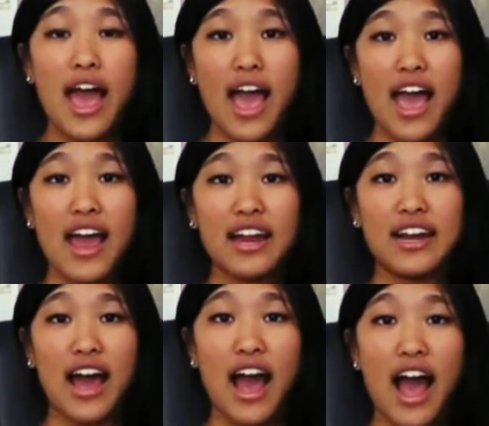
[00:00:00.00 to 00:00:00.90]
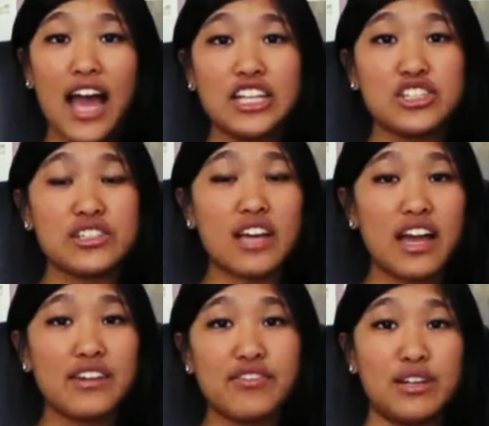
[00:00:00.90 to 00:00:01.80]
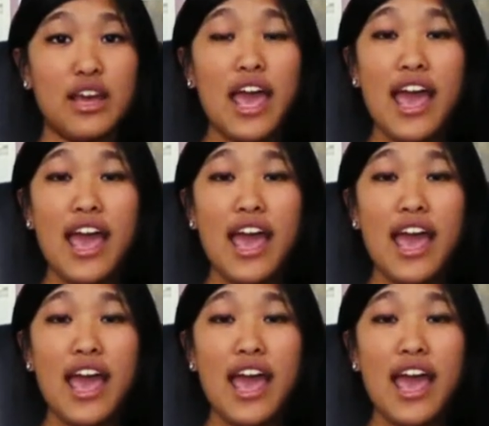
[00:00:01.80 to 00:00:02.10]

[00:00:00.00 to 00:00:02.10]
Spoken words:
and I just kind of thought,